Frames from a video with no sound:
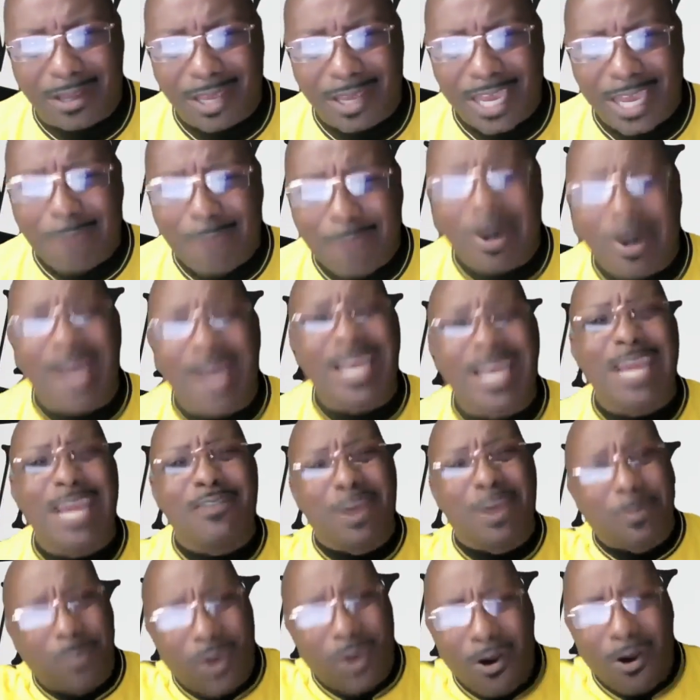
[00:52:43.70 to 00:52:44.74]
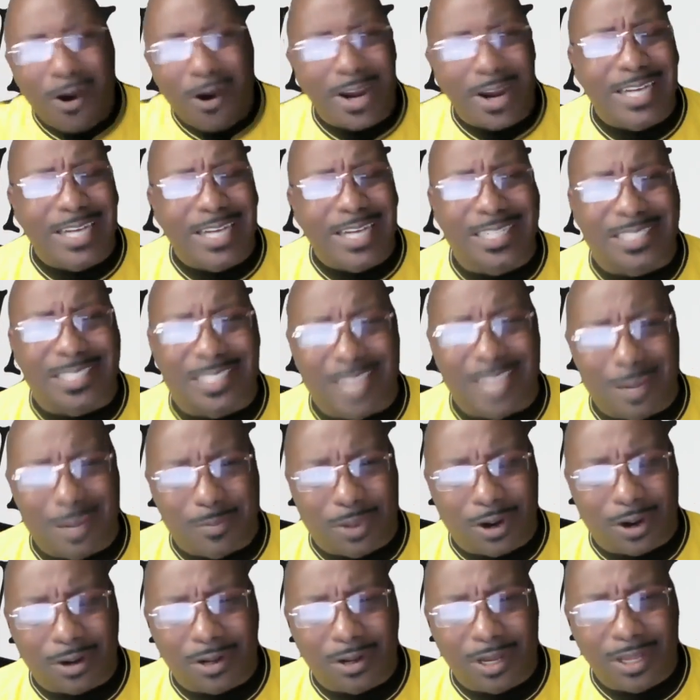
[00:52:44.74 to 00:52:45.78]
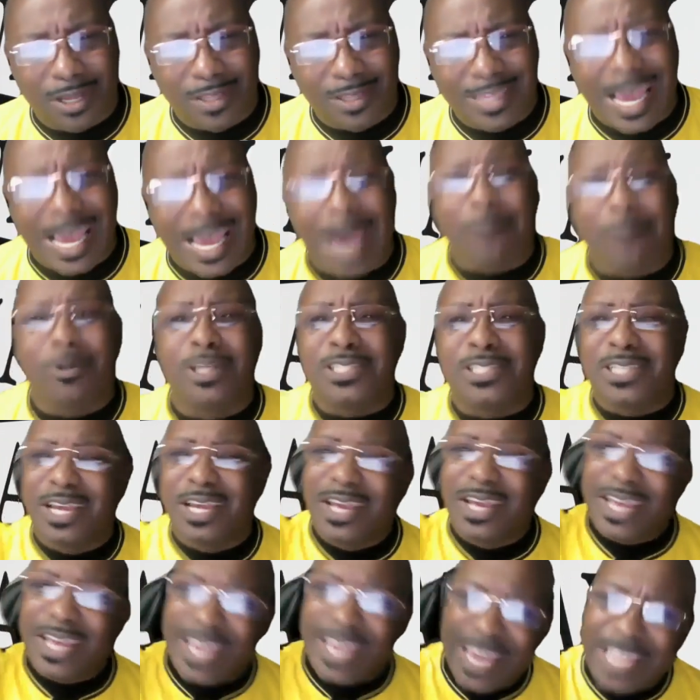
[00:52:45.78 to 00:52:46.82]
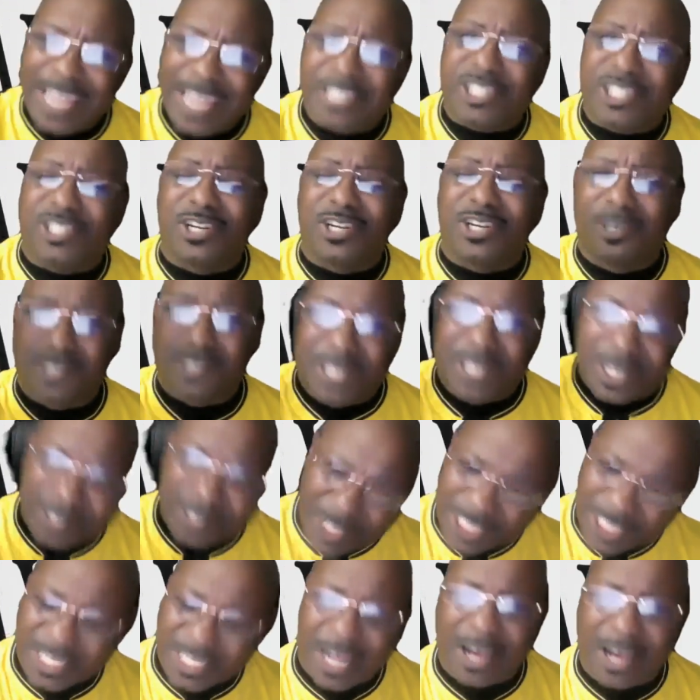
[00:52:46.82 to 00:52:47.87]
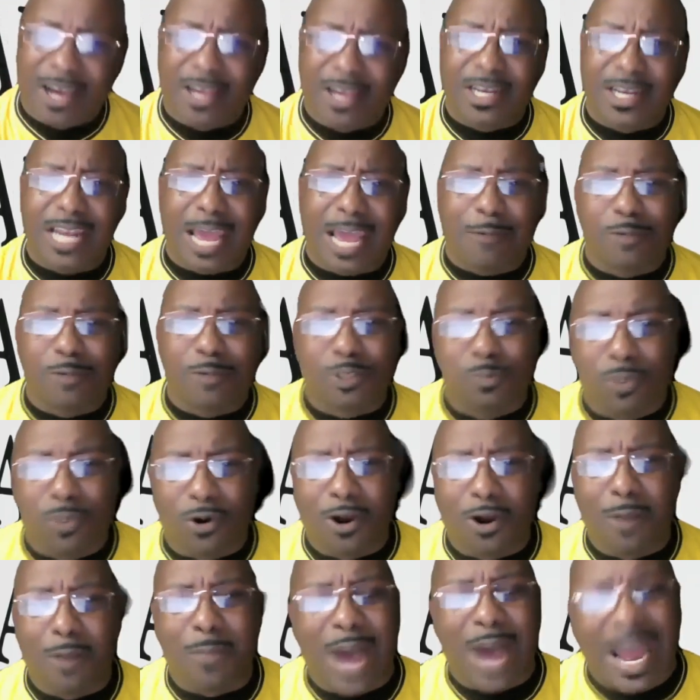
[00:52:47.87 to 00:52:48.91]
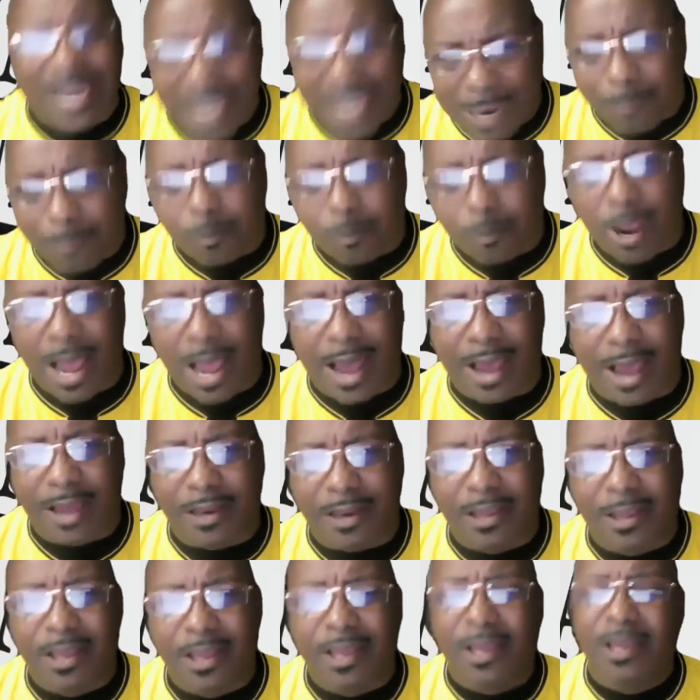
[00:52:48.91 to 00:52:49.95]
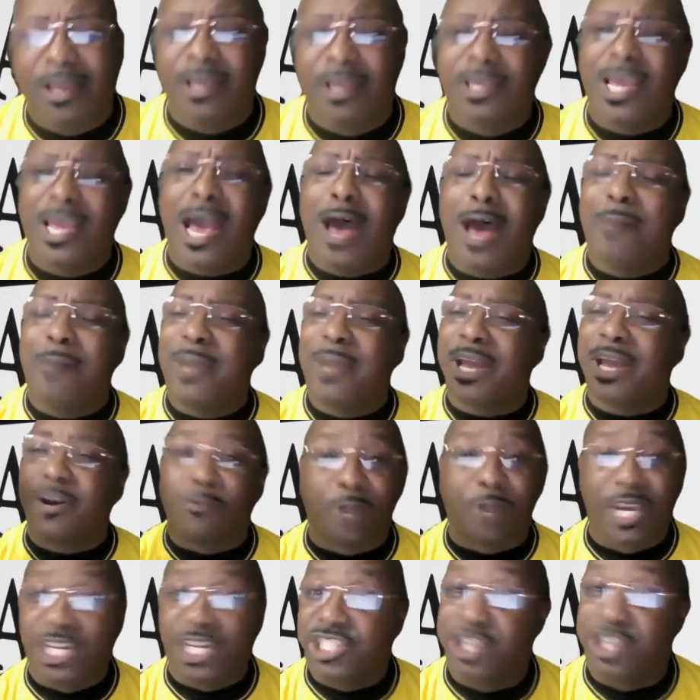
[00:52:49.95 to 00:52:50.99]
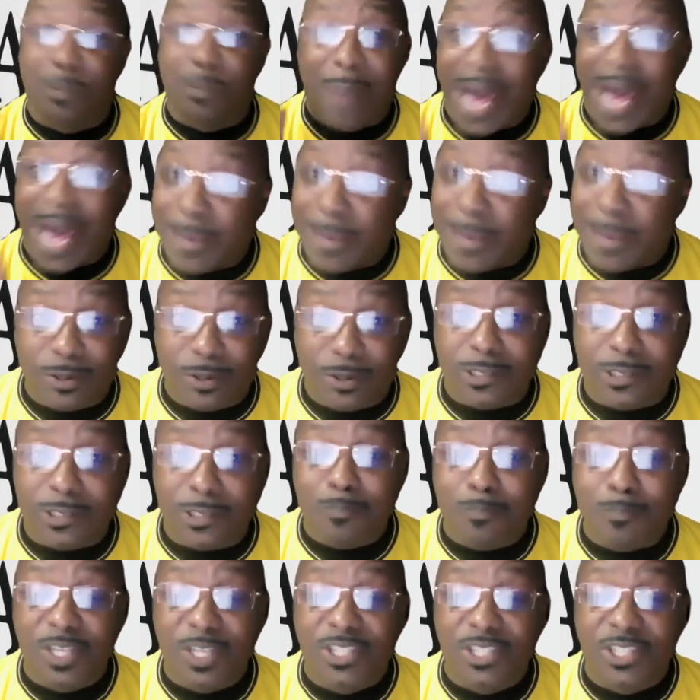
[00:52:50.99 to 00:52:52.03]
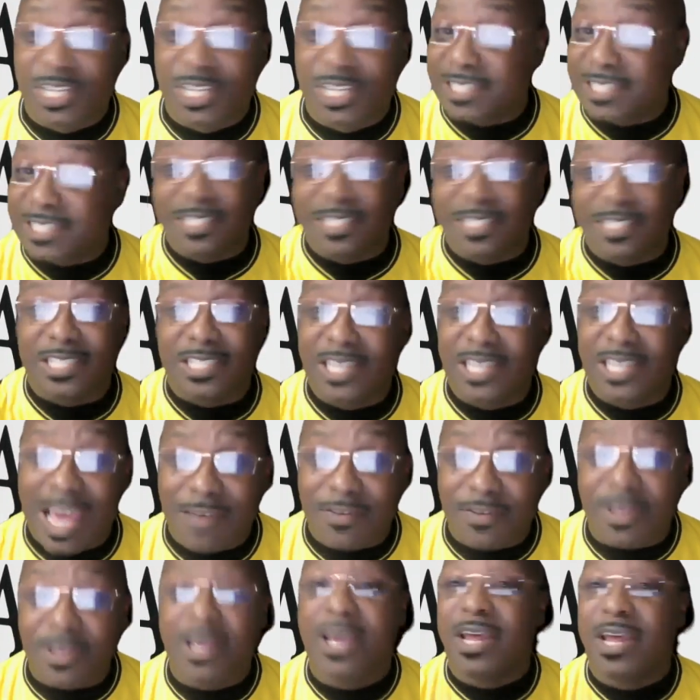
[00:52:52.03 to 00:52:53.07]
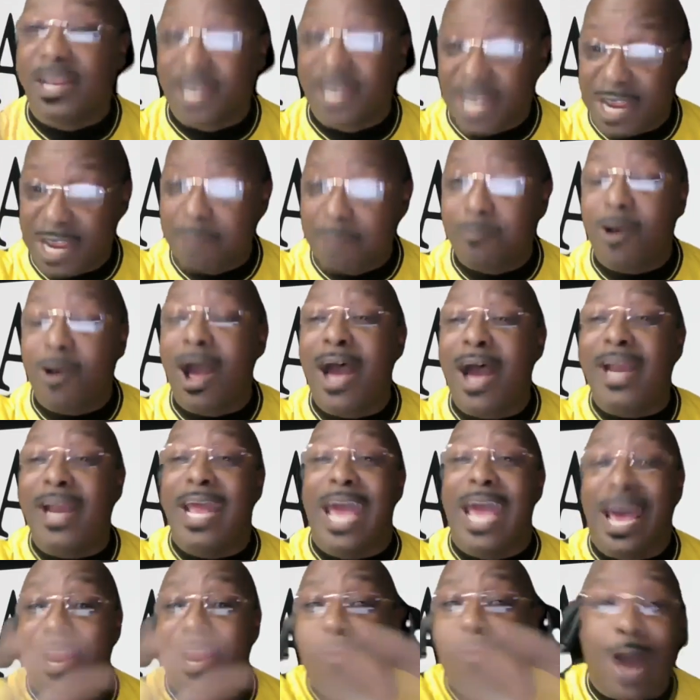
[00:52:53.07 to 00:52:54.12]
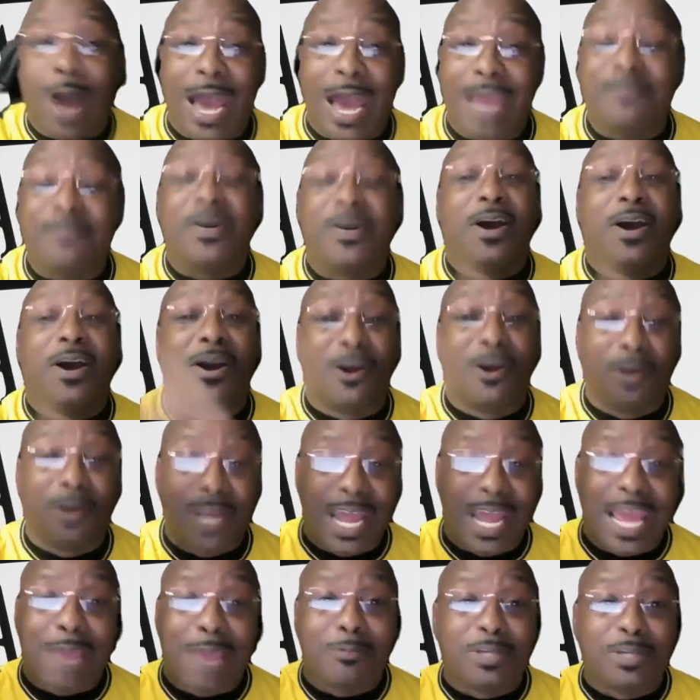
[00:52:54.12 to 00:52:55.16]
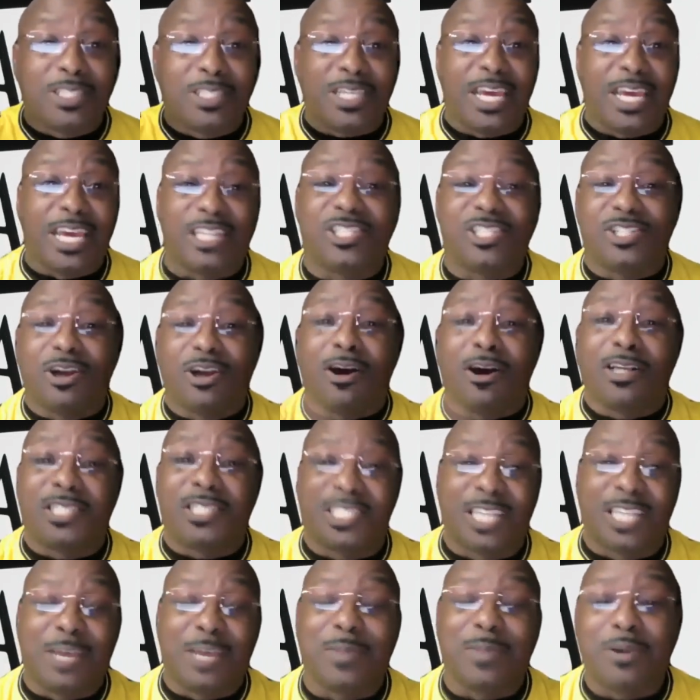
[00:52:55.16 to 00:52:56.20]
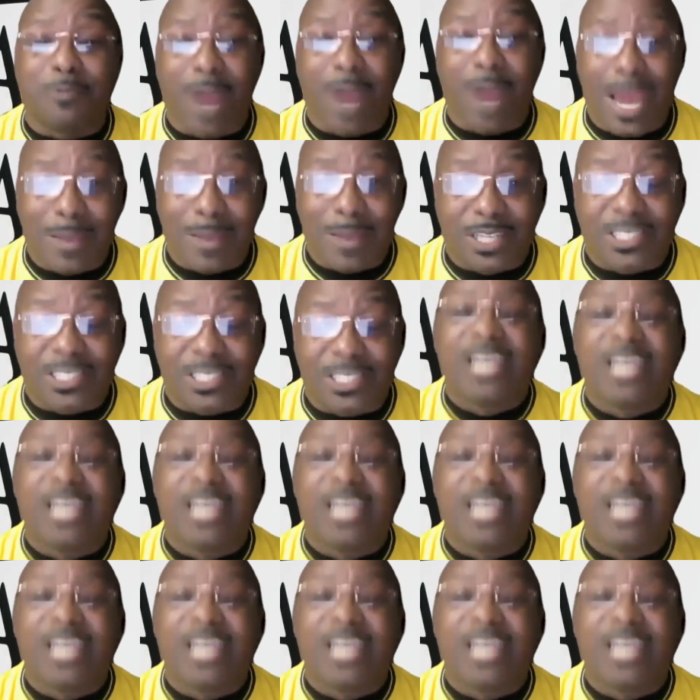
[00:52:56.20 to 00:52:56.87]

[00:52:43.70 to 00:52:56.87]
He wasn't even born in December. That was Easter's son that was born by Nimrod. Y'all better read your Bibles. Genesis eleven, Nimrod had a wife. Her name was Istar Semiramis.